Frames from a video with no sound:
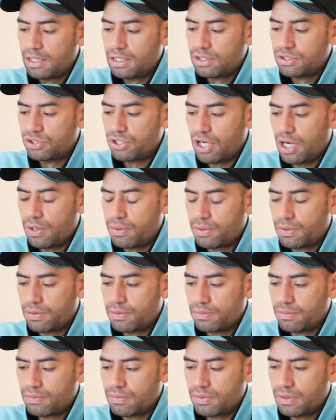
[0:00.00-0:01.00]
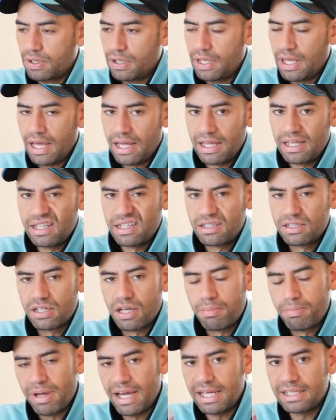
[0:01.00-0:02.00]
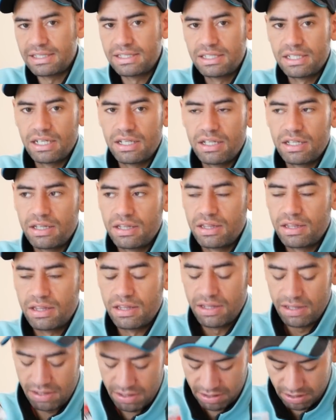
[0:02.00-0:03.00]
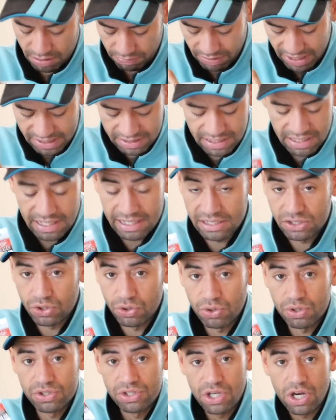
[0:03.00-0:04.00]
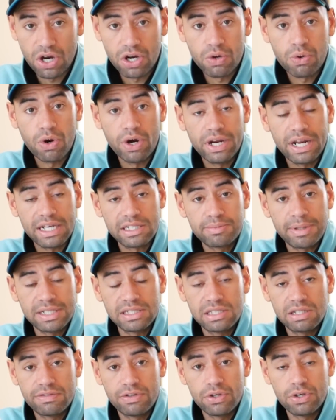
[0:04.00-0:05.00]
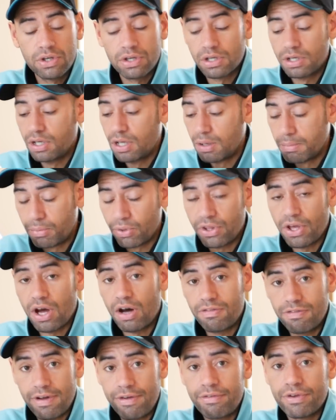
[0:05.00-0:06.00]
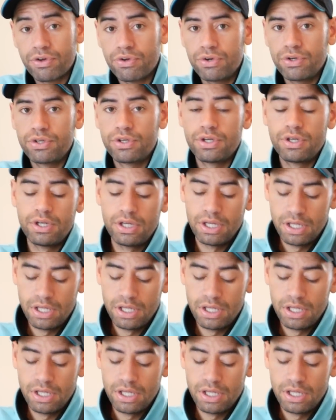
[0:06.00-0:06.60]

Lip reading: So yeah, compared to the rest of these hooks, they are quite an expensive hook, but they are very good.